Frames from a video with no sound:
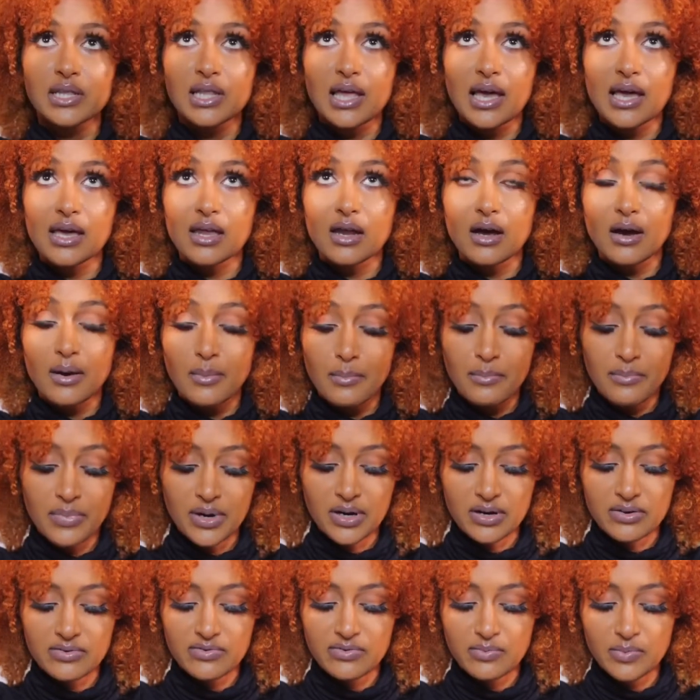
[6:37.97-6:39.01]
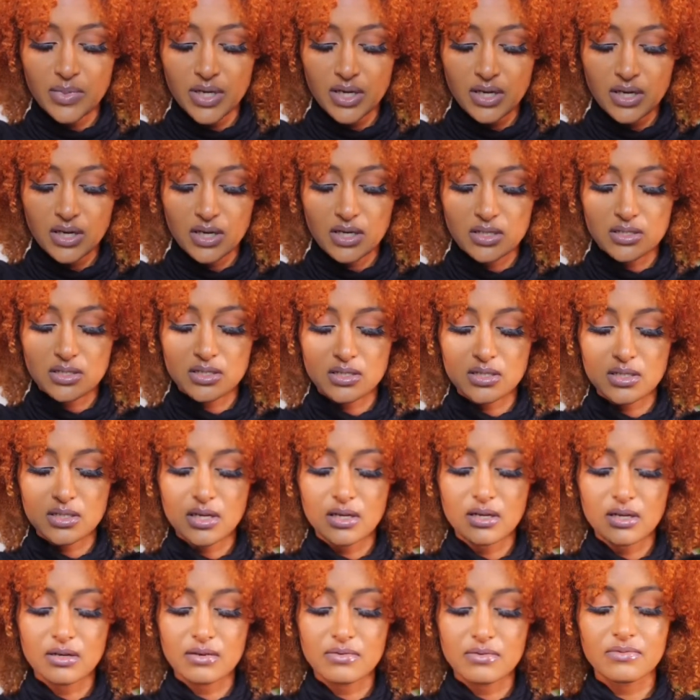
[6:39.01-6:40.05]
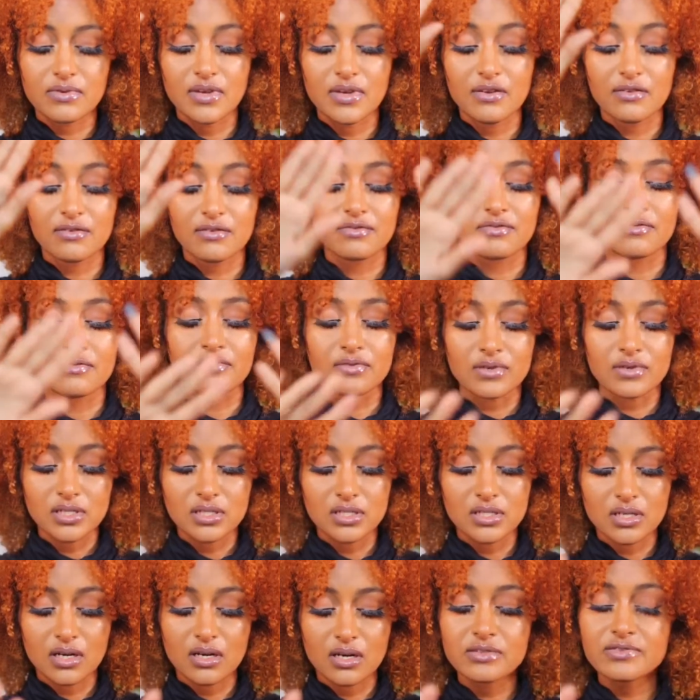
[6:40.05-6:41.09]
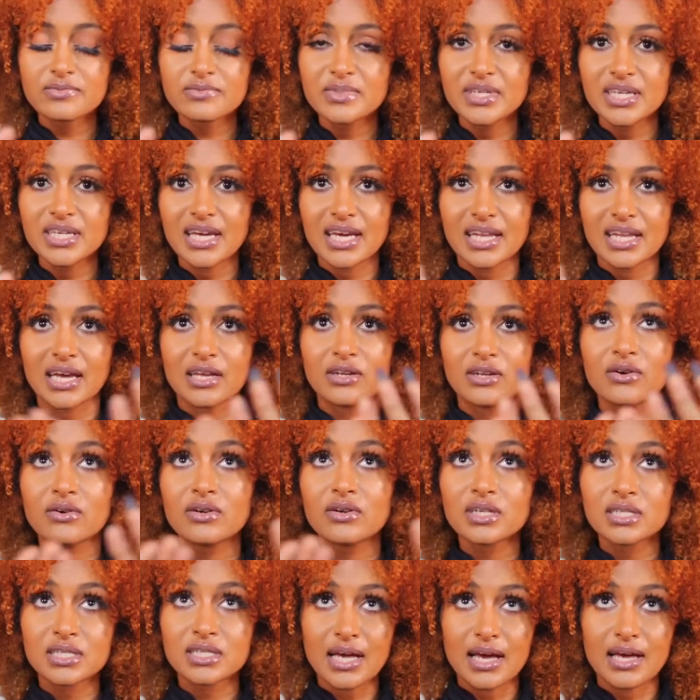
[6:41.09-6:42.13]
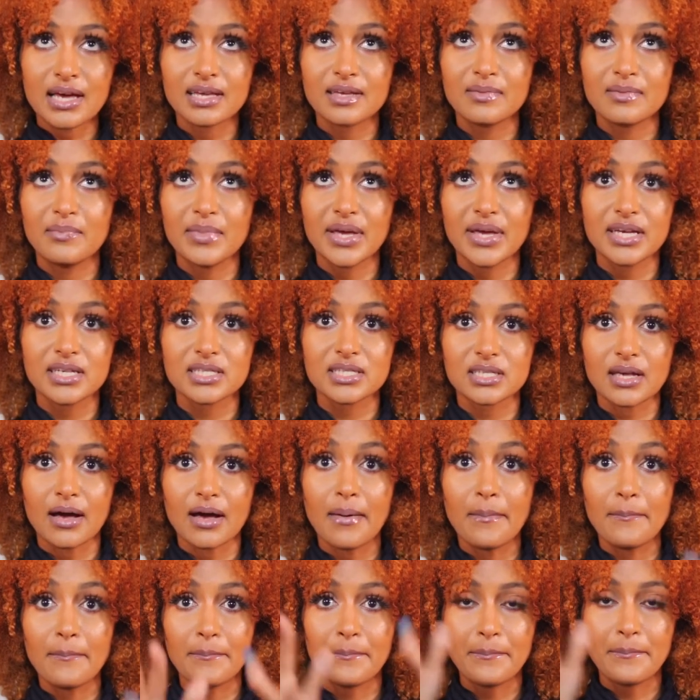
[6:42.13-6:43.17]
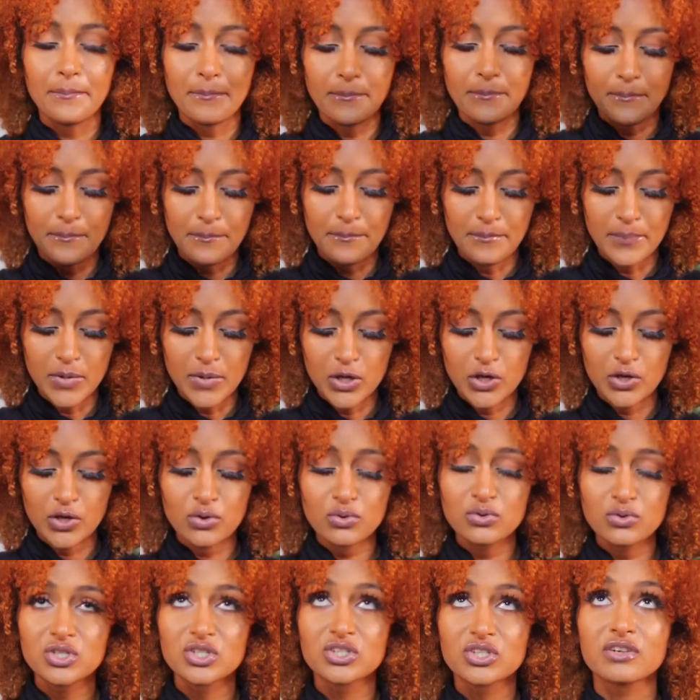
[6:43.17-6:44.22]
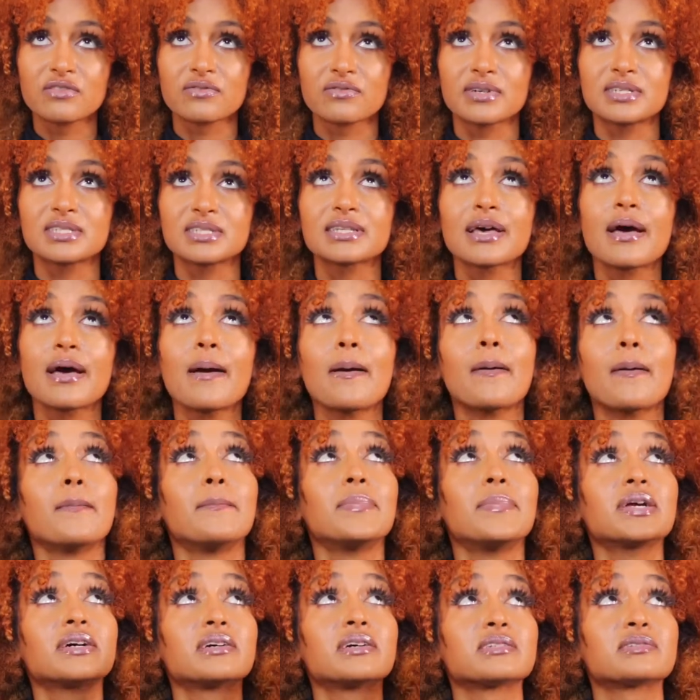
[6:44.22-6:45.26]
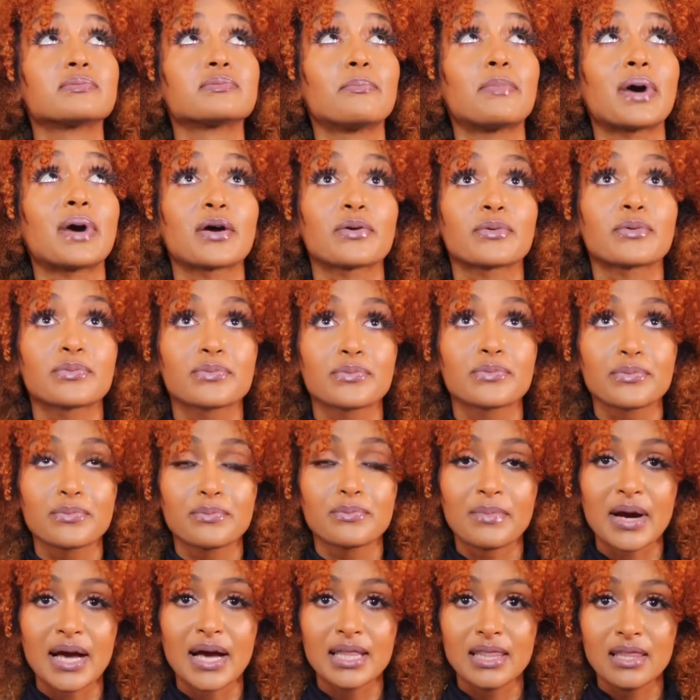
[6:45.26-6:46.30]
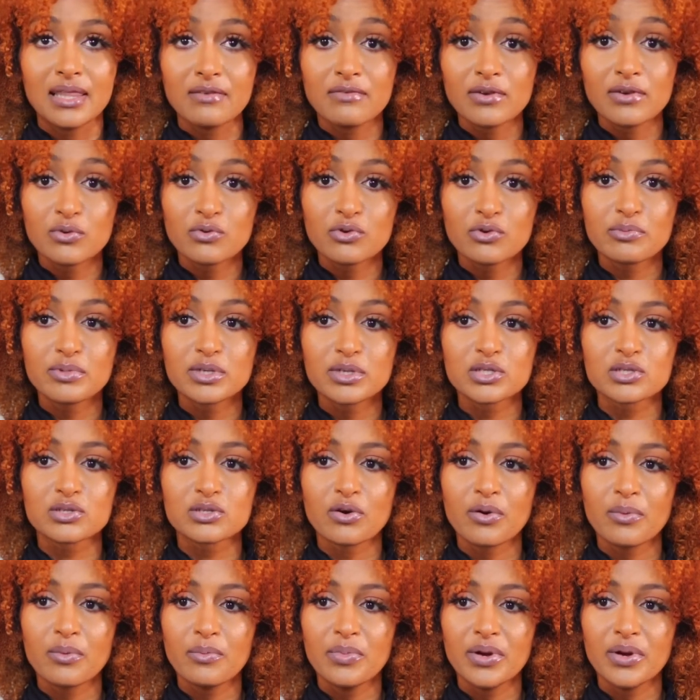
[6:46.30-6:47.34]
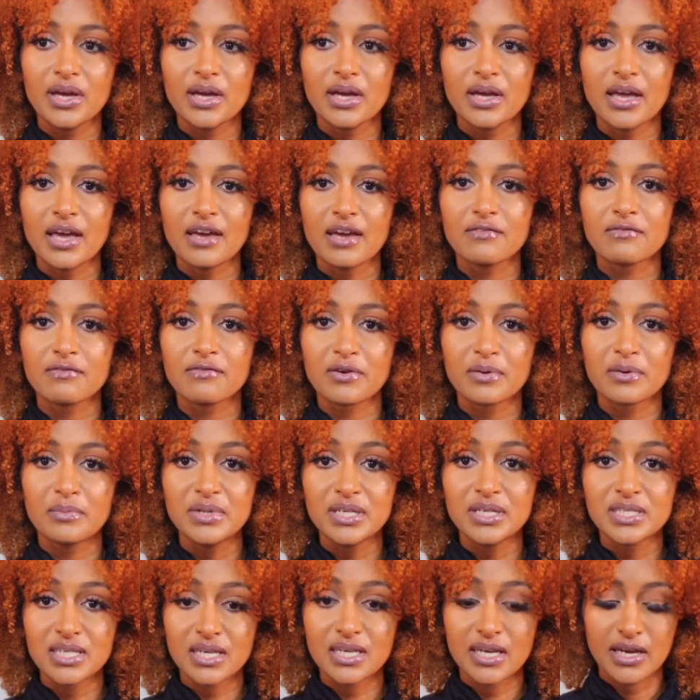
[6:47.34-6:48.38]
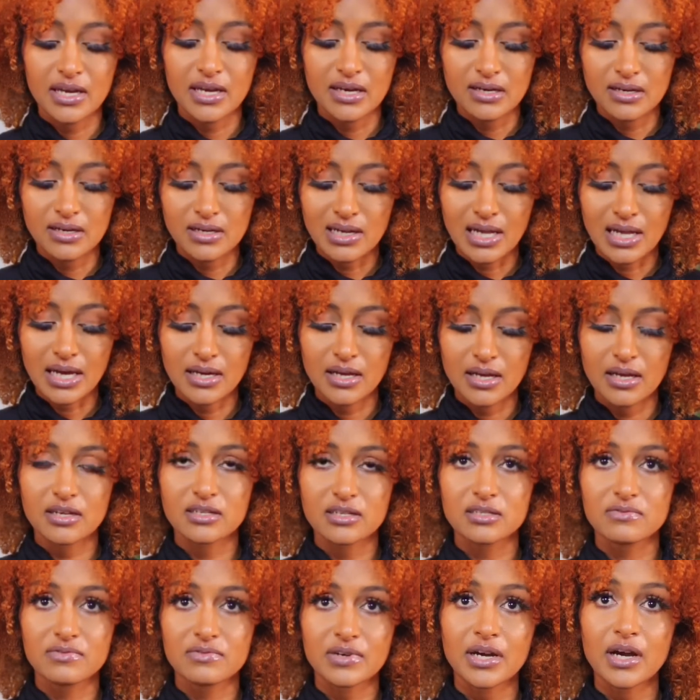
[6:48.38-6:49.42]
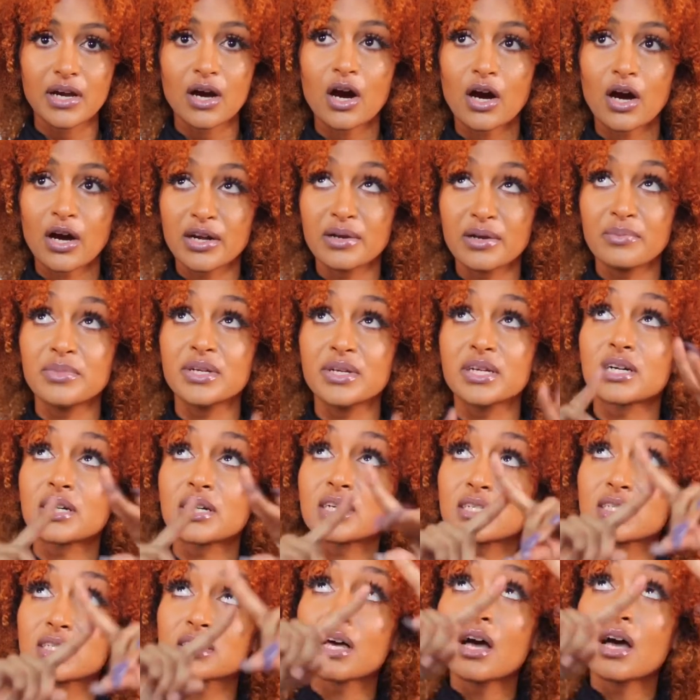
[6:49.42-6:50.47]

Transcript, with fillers: light above me instead of in front of me, and I noticed that it makes a huge difference, because my living room is so big, and for me to get good lighting it's very hard, because